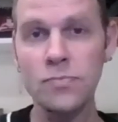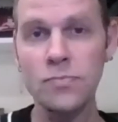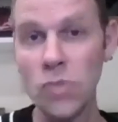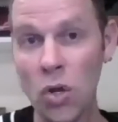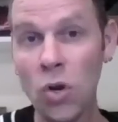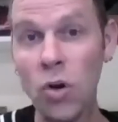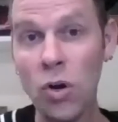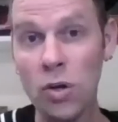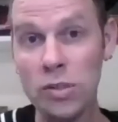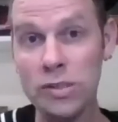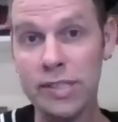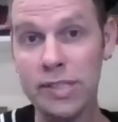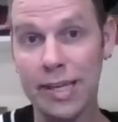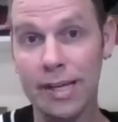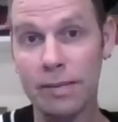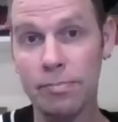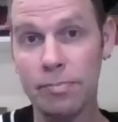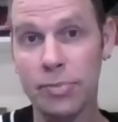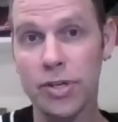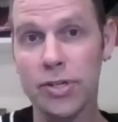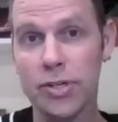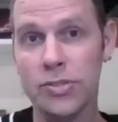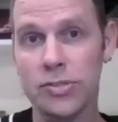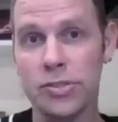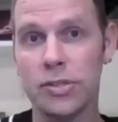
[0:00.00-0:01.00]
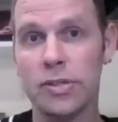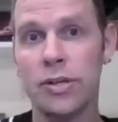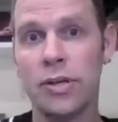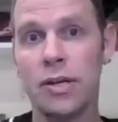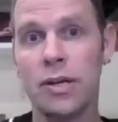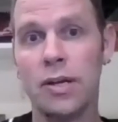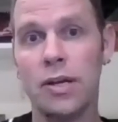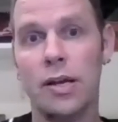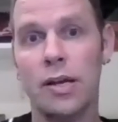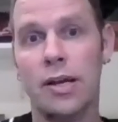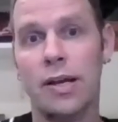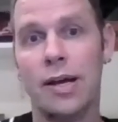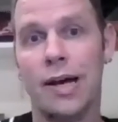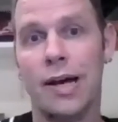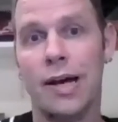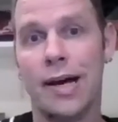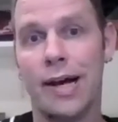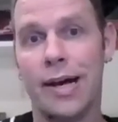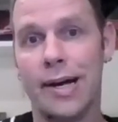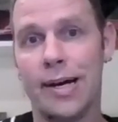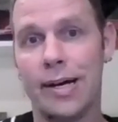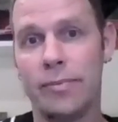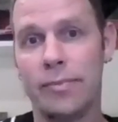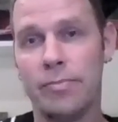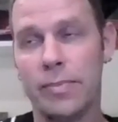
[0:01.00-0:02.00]
onto that person,
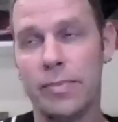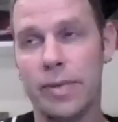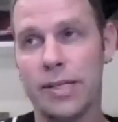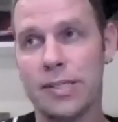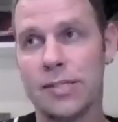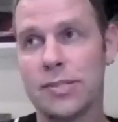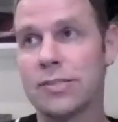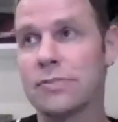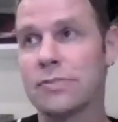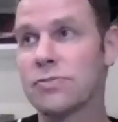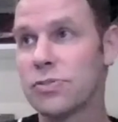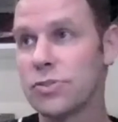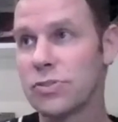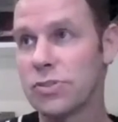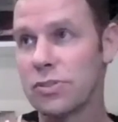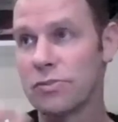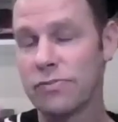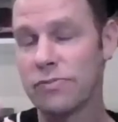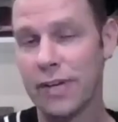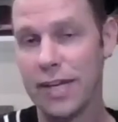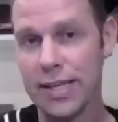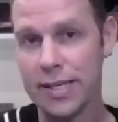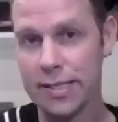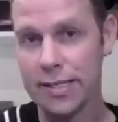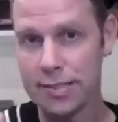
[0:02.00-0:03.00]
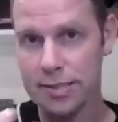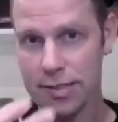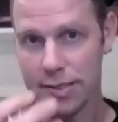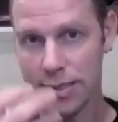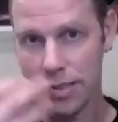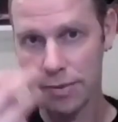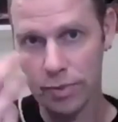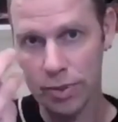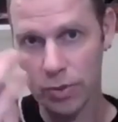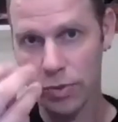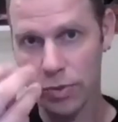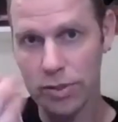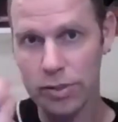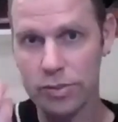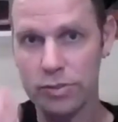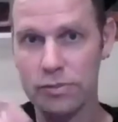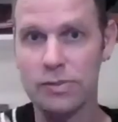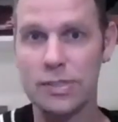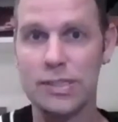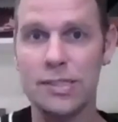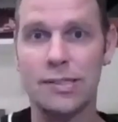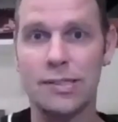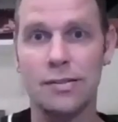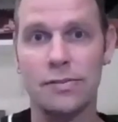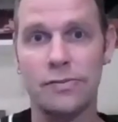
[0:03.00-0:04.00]
and if there's a face, then we want to
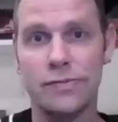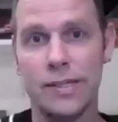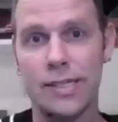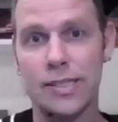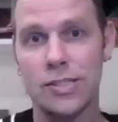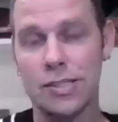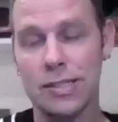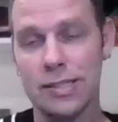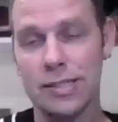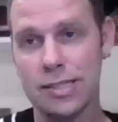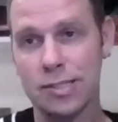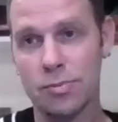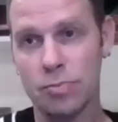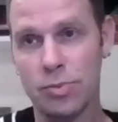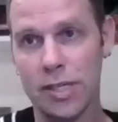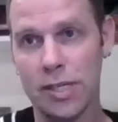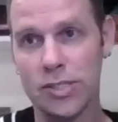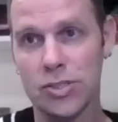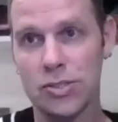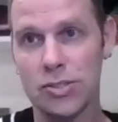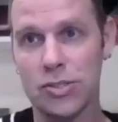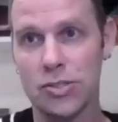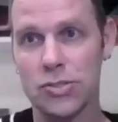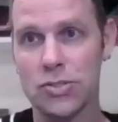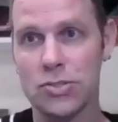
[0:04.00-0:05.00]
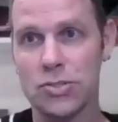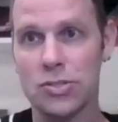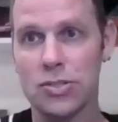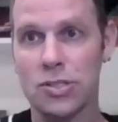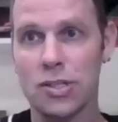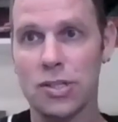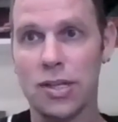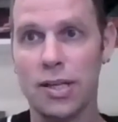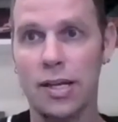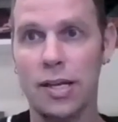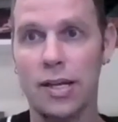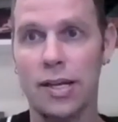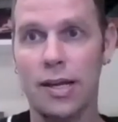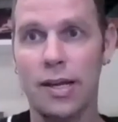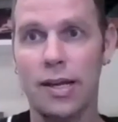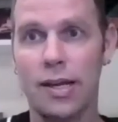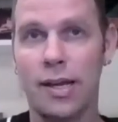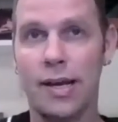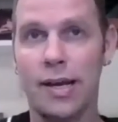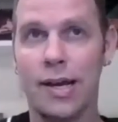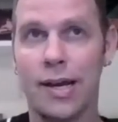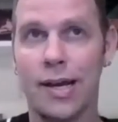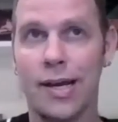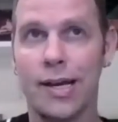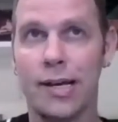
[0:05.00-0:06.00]
read their facial expressions
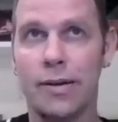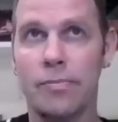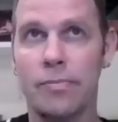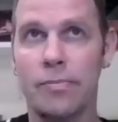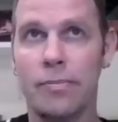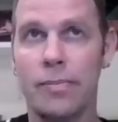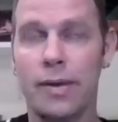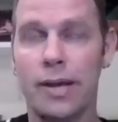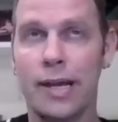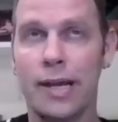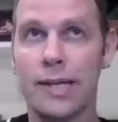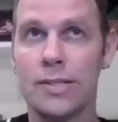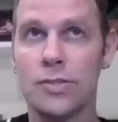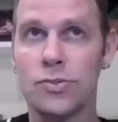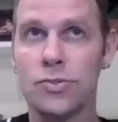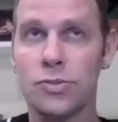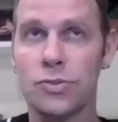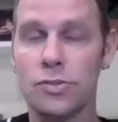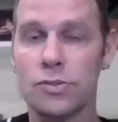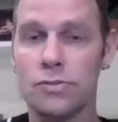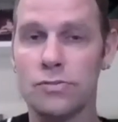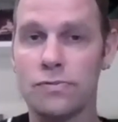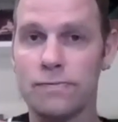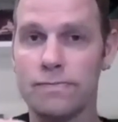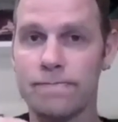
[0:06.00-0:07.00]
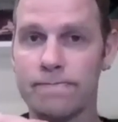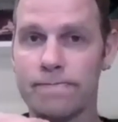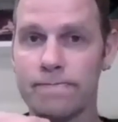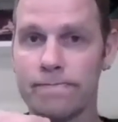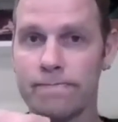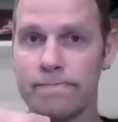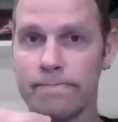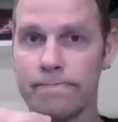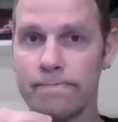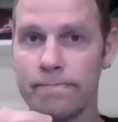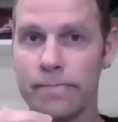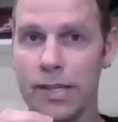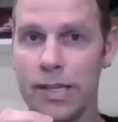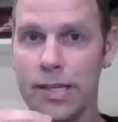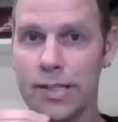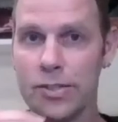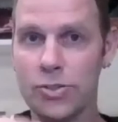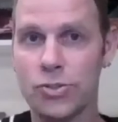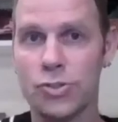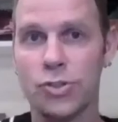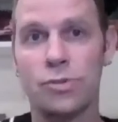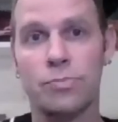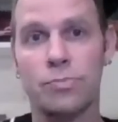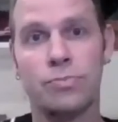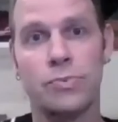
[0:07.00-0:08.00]
and sort of
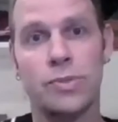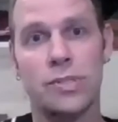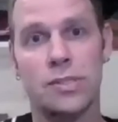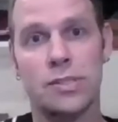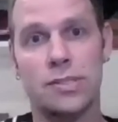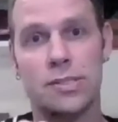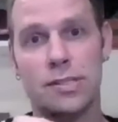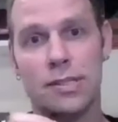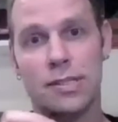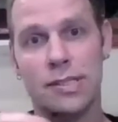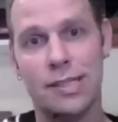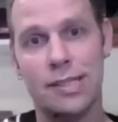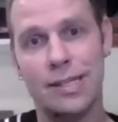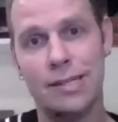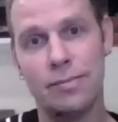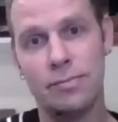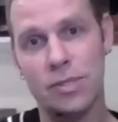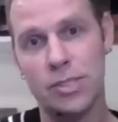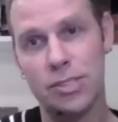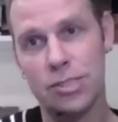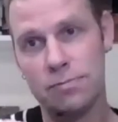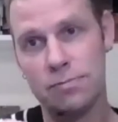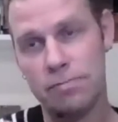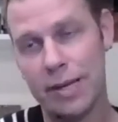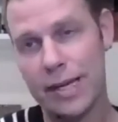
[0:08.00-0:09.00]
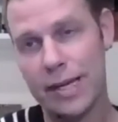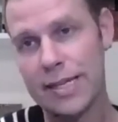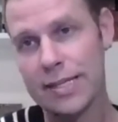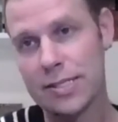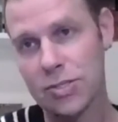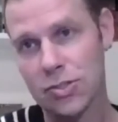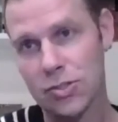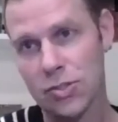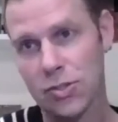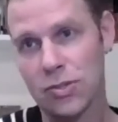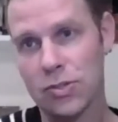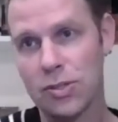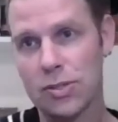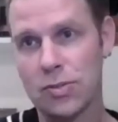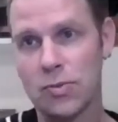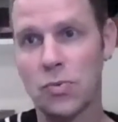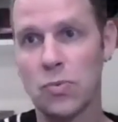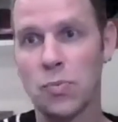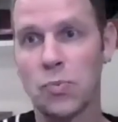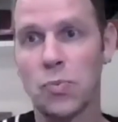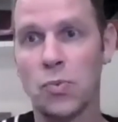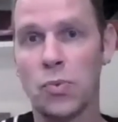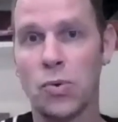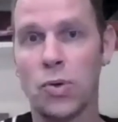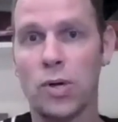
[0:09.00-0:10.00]
interpret the image based on
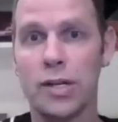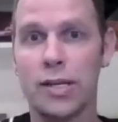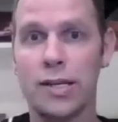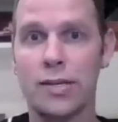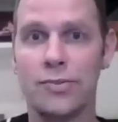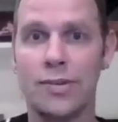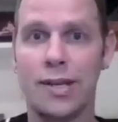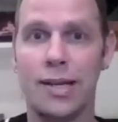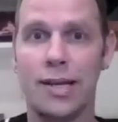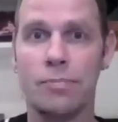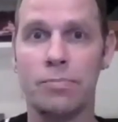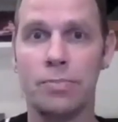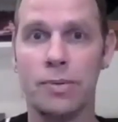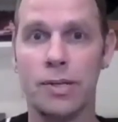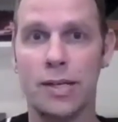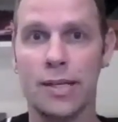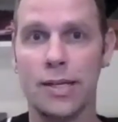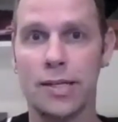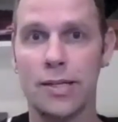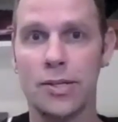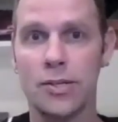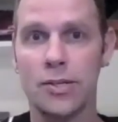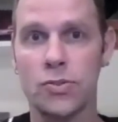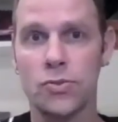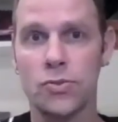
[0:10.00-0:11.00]
what is happening